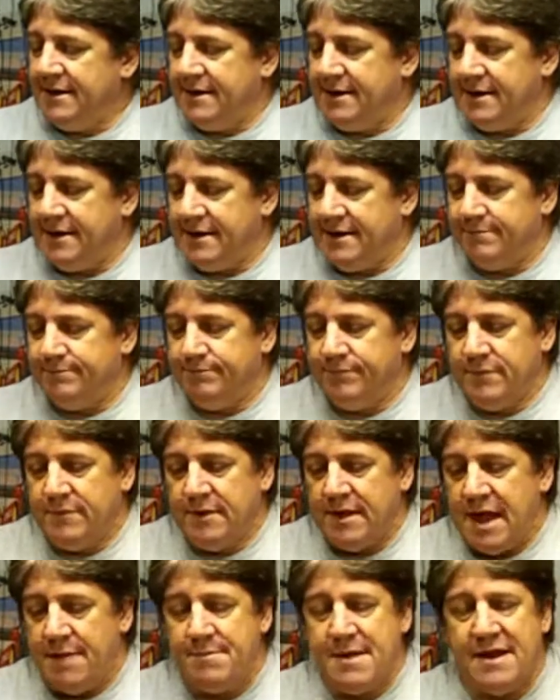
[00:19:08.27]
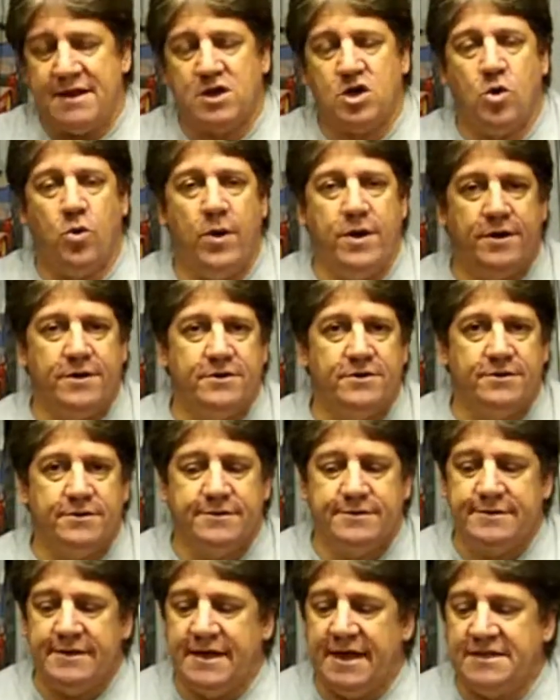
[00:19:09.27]
I'm not a quitter,
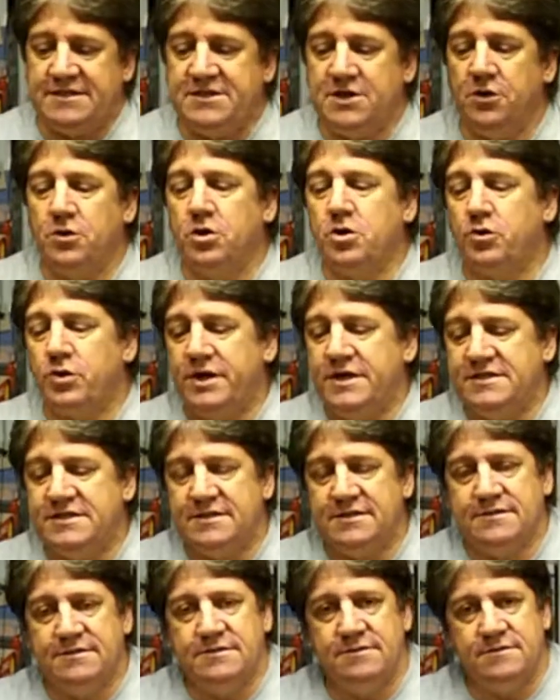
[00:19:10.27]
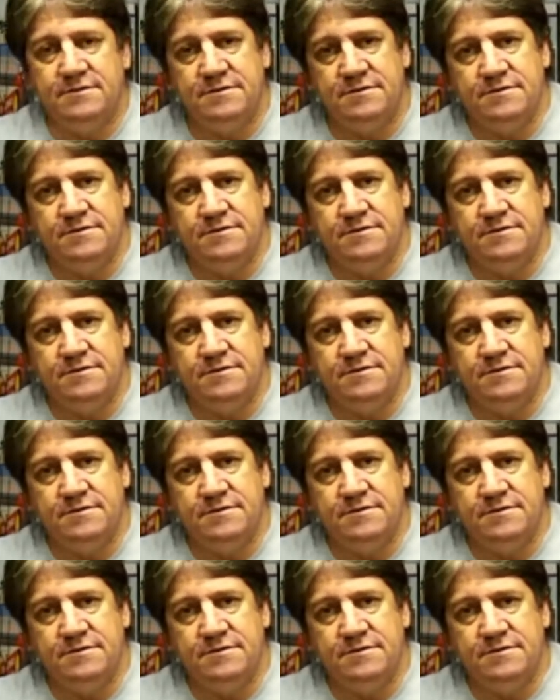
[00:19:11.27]
and that's the only reason